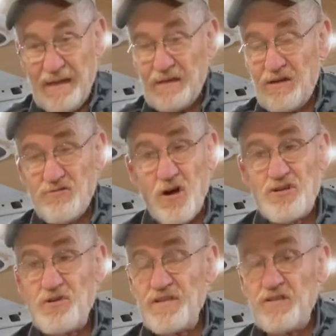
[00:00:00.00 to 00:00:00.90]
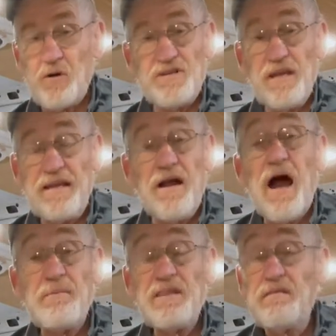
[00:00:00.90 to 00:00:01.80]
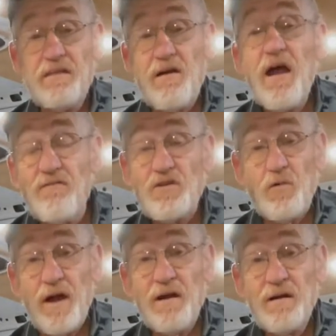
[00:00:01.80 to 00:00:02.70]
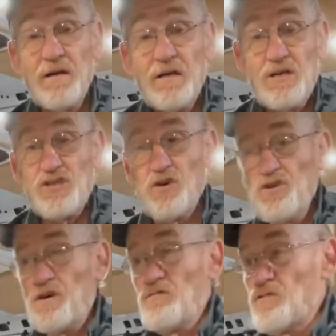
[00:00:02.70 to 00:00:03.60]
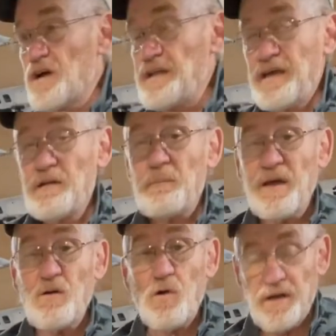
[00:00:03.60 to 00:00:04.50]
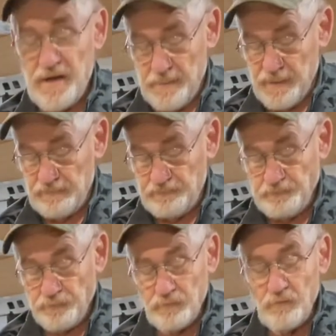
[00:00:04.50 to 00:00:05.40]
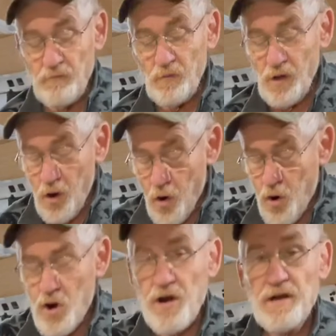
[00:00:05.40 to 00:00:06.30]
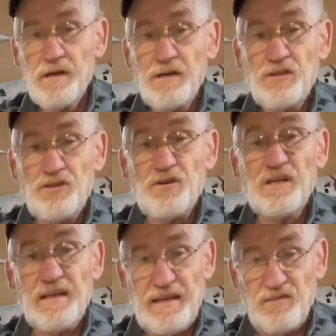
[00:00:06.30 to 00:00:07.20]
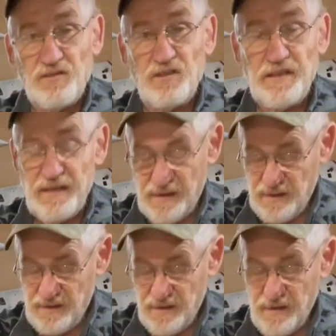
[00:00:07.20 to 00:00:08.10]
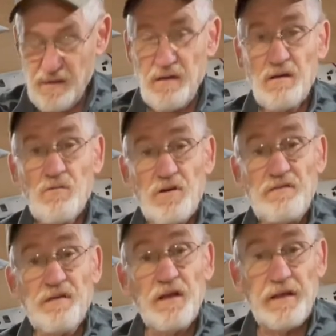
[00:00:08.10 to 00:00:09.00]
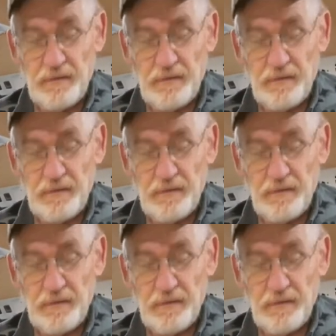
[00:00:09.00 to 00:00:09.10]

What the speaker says: grocery stores. You know, I mean, they're everywhere. So you can run in and pick one up, or you can easily refill